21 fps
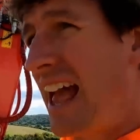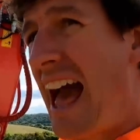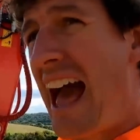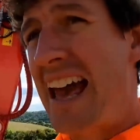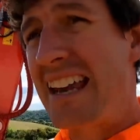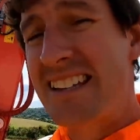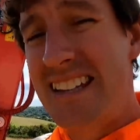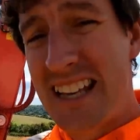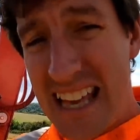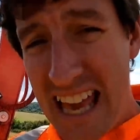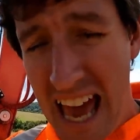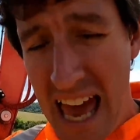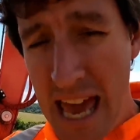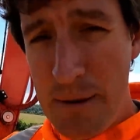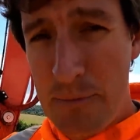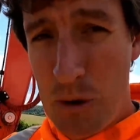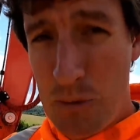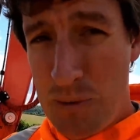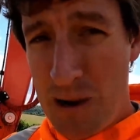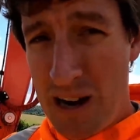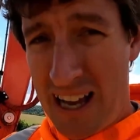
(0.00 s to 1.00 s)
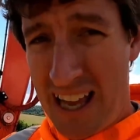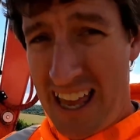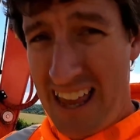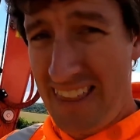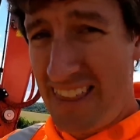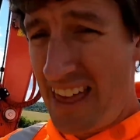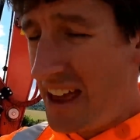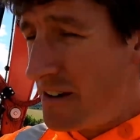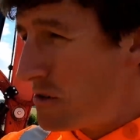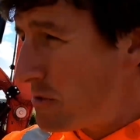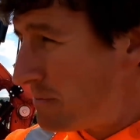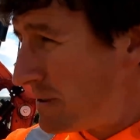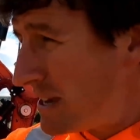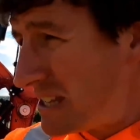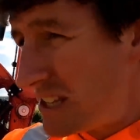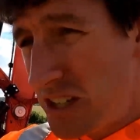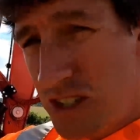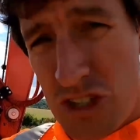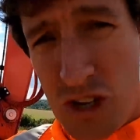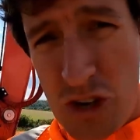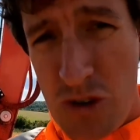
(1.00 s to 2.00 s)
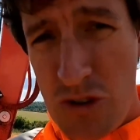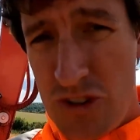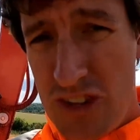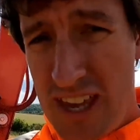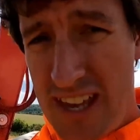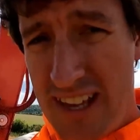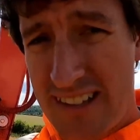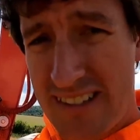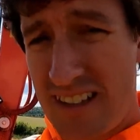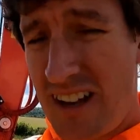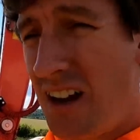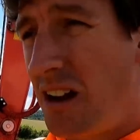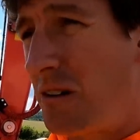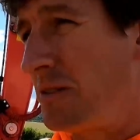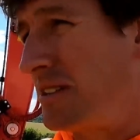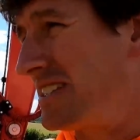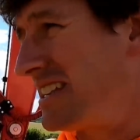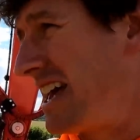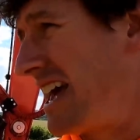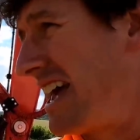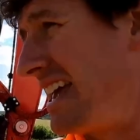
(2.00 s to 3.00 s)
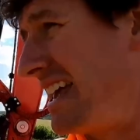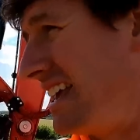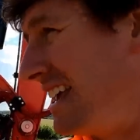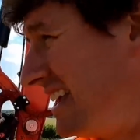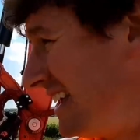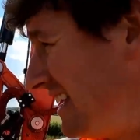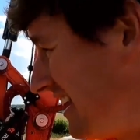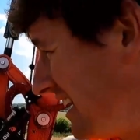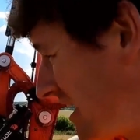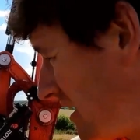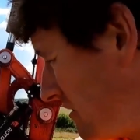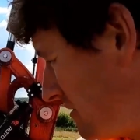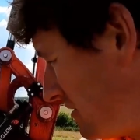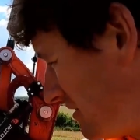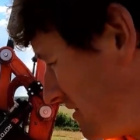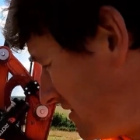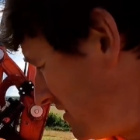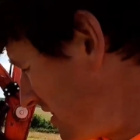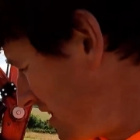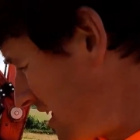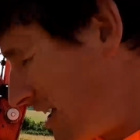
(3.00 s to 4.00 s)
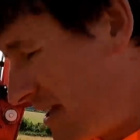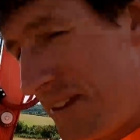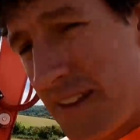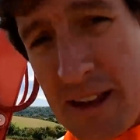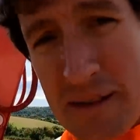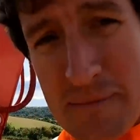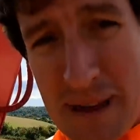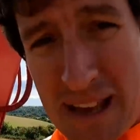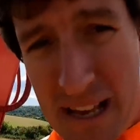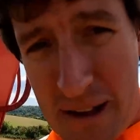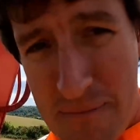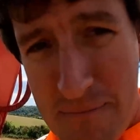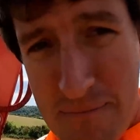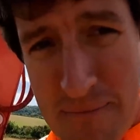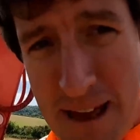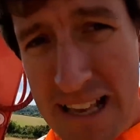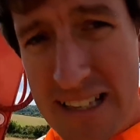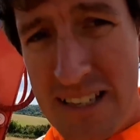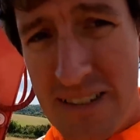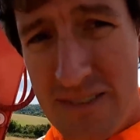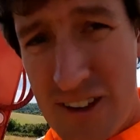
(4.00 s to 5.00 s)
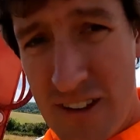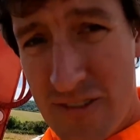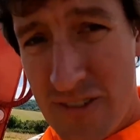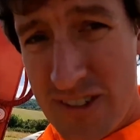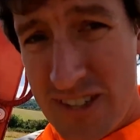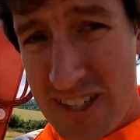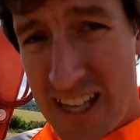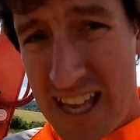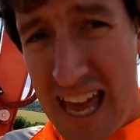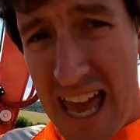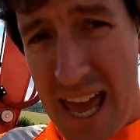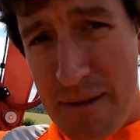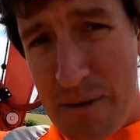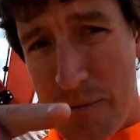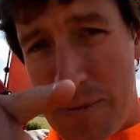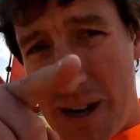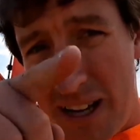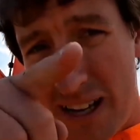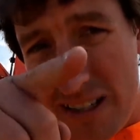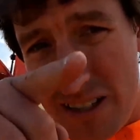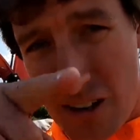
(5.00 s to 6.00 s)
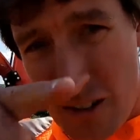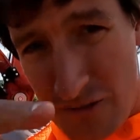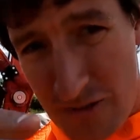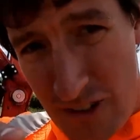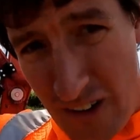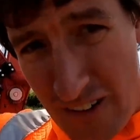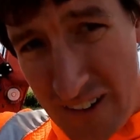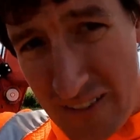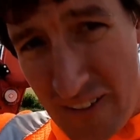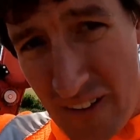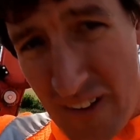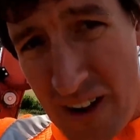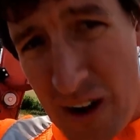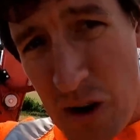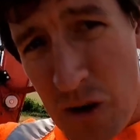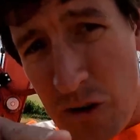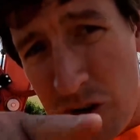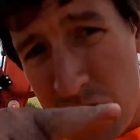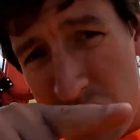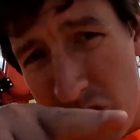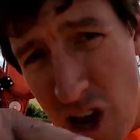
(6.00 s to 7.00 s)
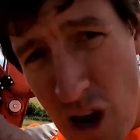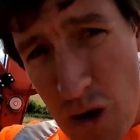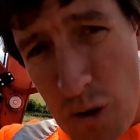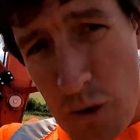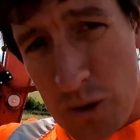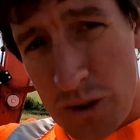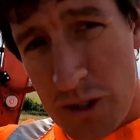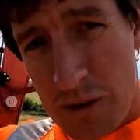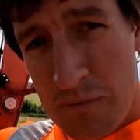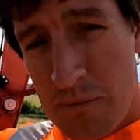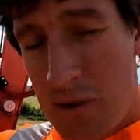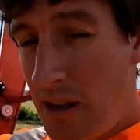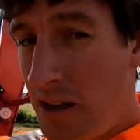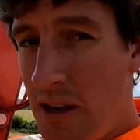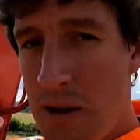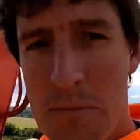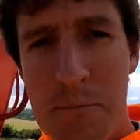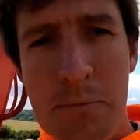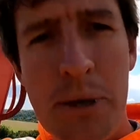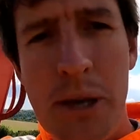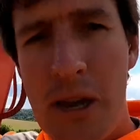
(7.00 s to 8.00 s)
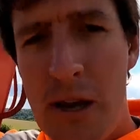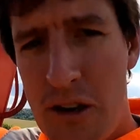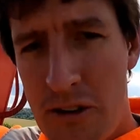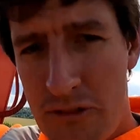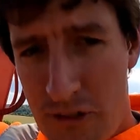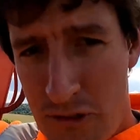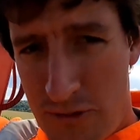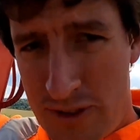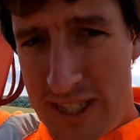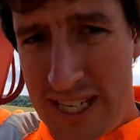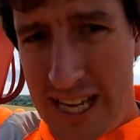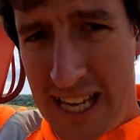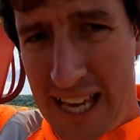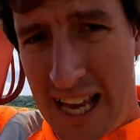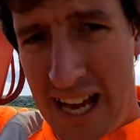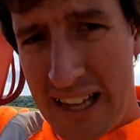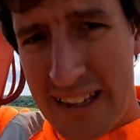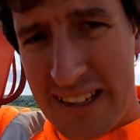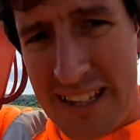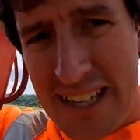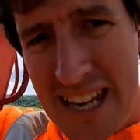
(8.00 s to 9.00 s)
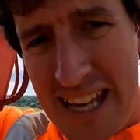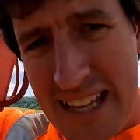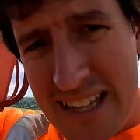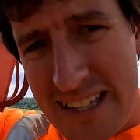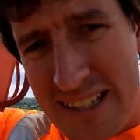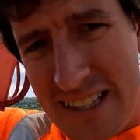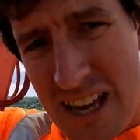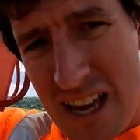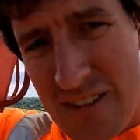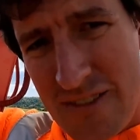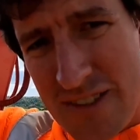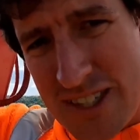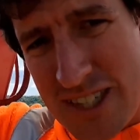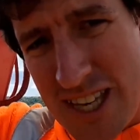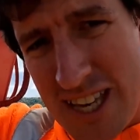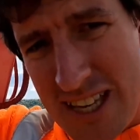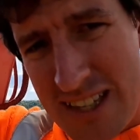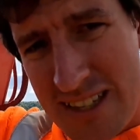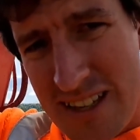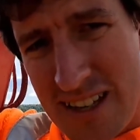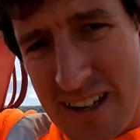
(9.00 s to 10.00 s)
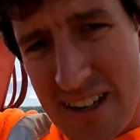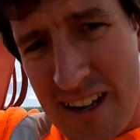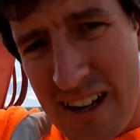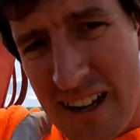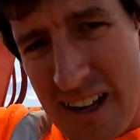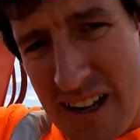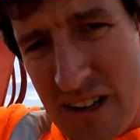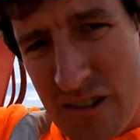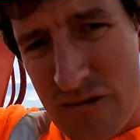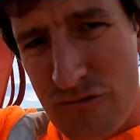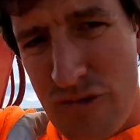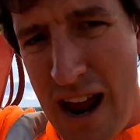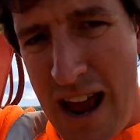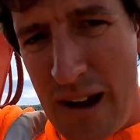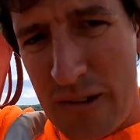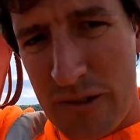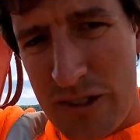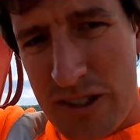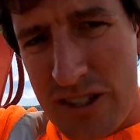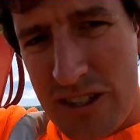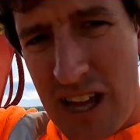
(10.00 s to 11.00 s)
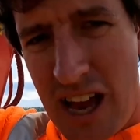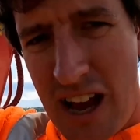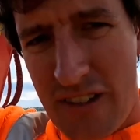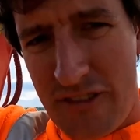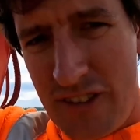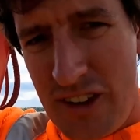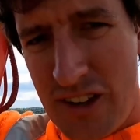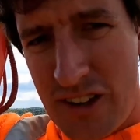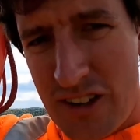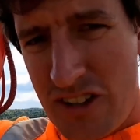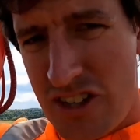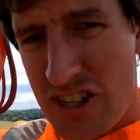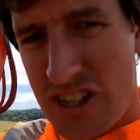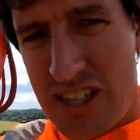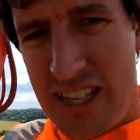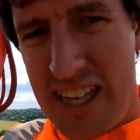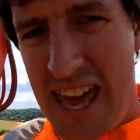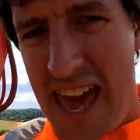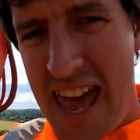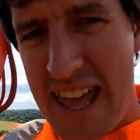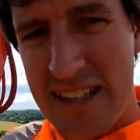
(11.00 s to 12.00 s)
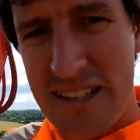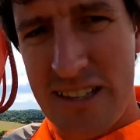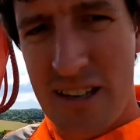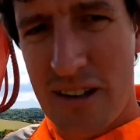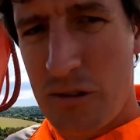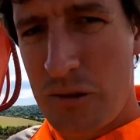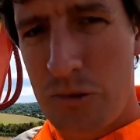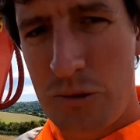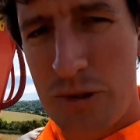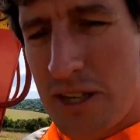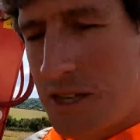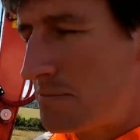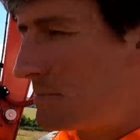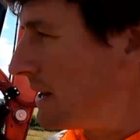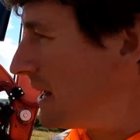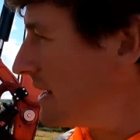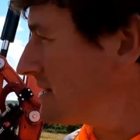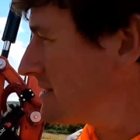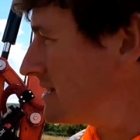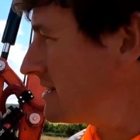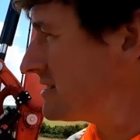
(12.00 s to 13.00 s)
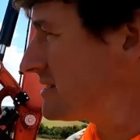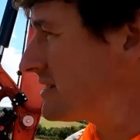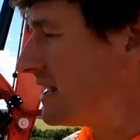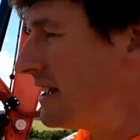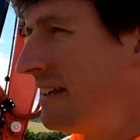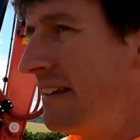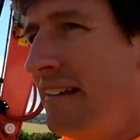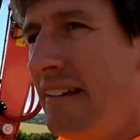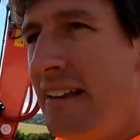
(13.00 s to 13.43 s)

and a cable bucket, they would be the two things that I would say, they make a massive difference. The cable bucket's got very long toe on them, beautiful for digging underneath surfaces and round stuff. You can just get to all these places.